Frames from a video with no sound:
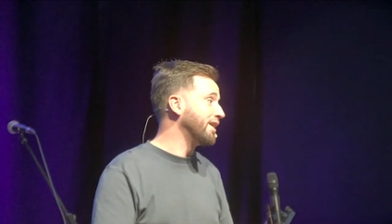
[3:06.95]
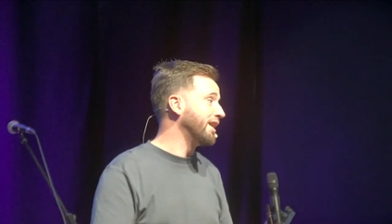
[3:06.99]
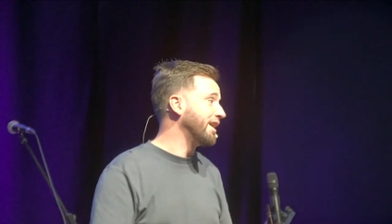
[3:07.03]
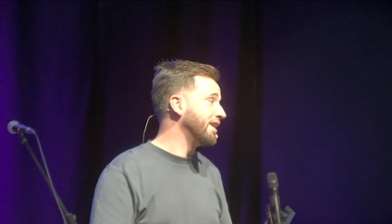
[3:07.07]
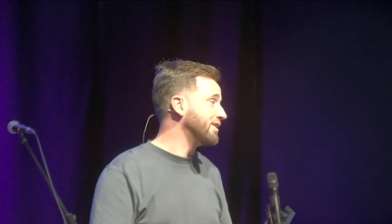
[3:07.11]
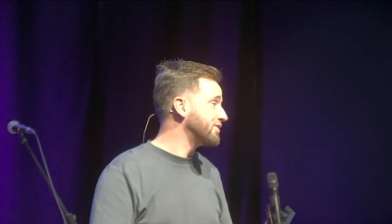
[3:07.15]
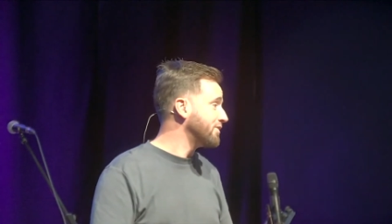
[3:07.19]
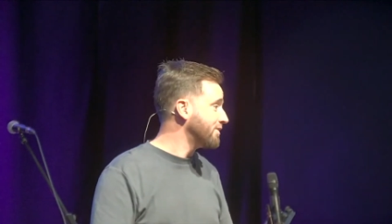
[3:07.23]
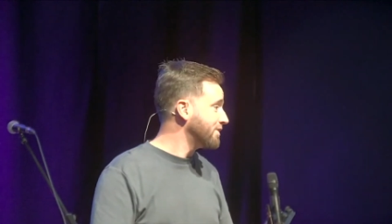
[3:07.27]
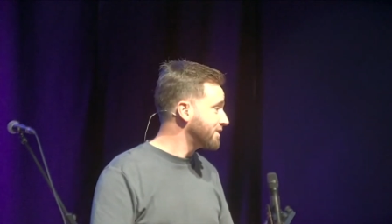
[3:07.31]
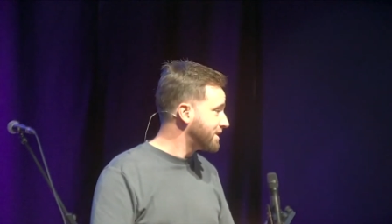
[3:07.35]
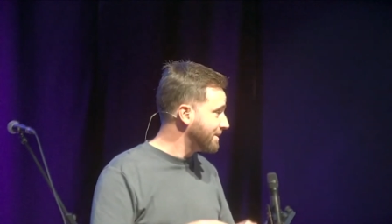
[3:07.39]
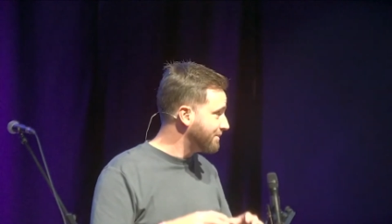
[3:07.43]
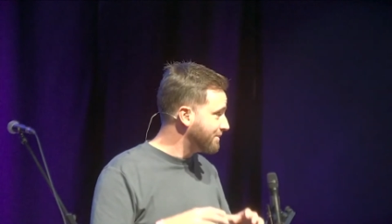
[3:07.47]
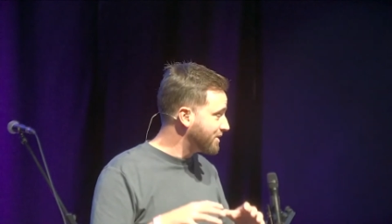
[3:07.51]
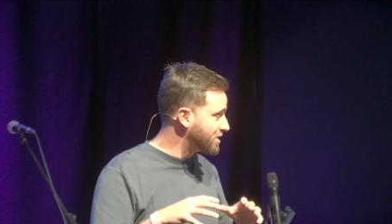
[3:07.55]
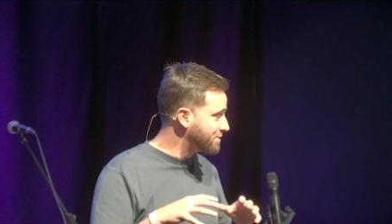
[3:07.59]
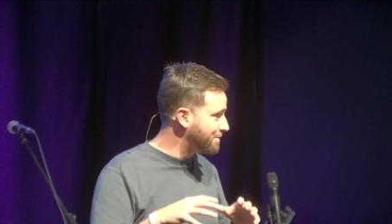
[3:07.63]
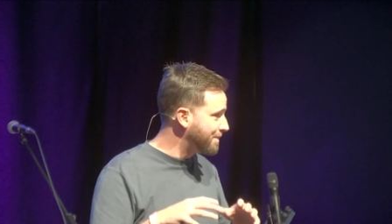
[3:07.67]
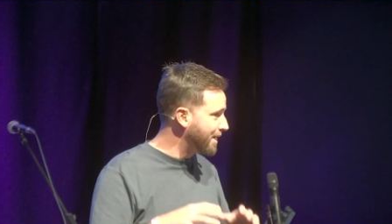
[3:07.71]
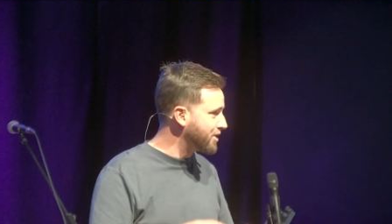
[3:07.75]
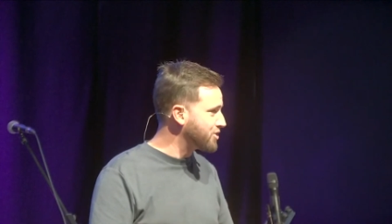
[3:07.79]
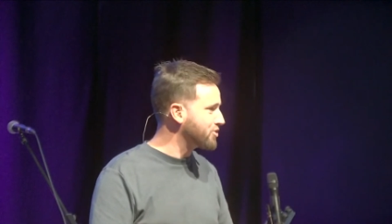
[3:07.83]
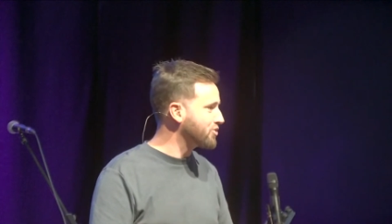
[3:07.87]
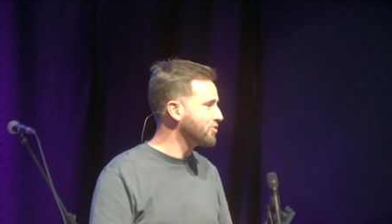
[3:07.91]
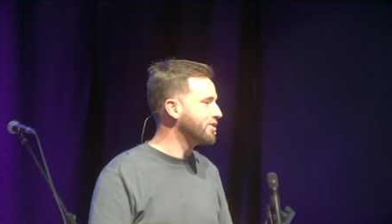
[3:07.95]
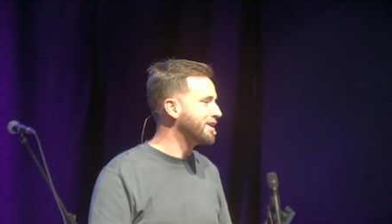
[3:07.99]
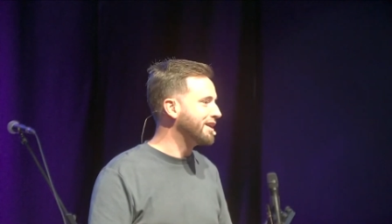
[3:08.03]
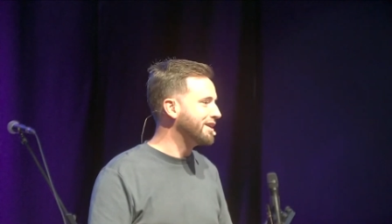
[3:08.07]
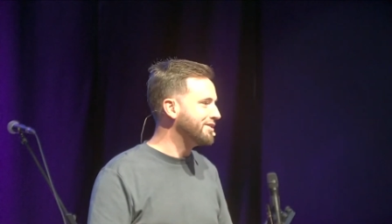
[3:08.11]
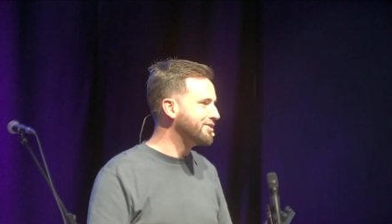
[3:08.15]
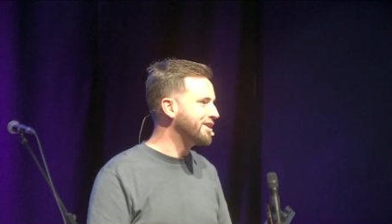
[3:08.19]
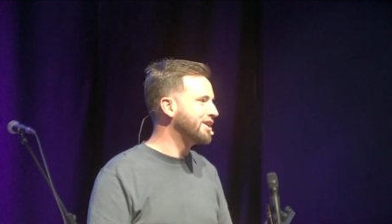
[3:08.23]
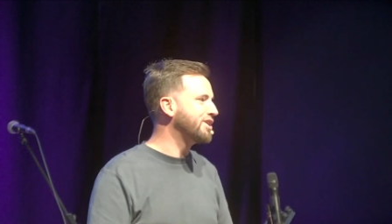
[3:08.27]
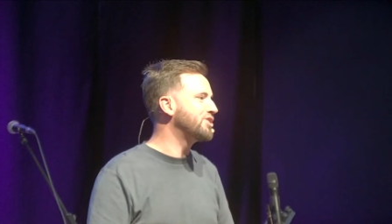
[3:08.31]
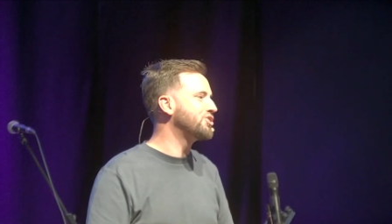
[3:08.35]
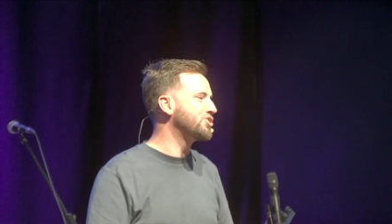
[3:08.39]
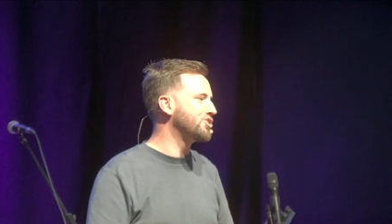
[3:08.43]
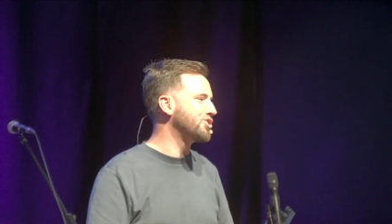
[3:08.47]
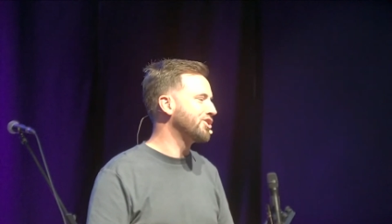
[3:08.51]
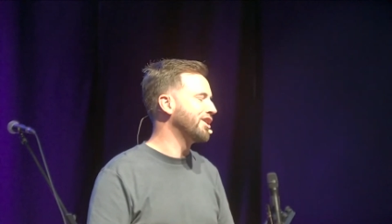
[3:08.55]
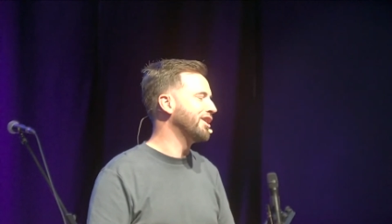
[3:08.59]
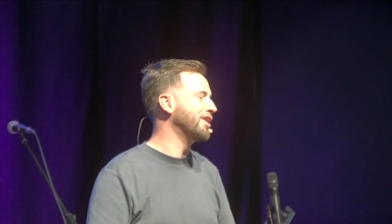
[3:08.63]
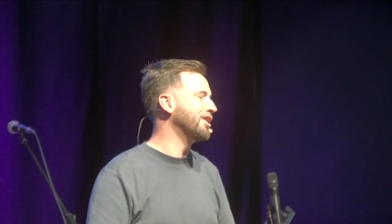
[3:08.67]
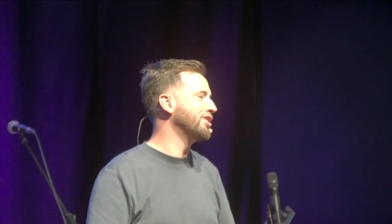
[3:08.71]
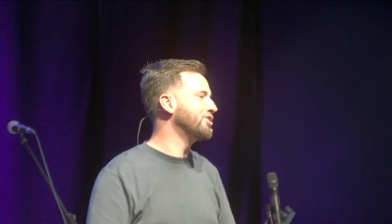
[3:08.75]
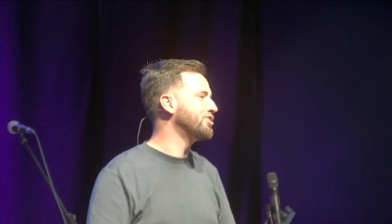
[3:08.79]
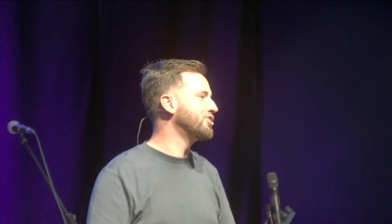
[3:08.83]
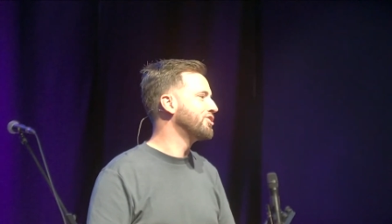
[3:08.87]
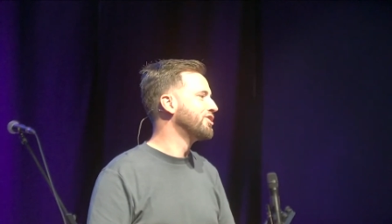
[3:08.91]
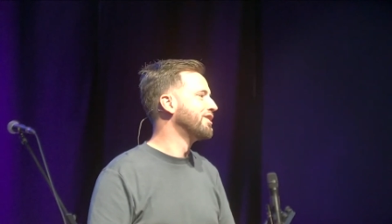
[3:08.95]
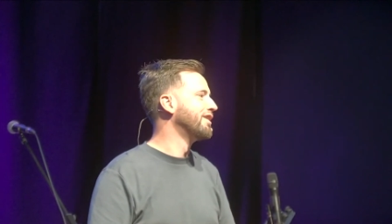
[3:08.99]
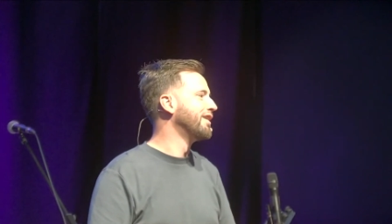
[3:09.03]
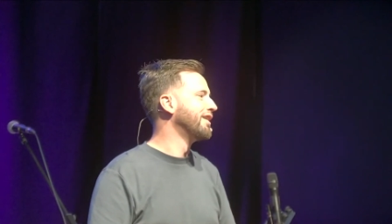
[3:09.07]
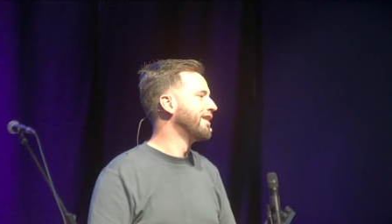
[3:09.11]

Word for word: He's doing something special in this church.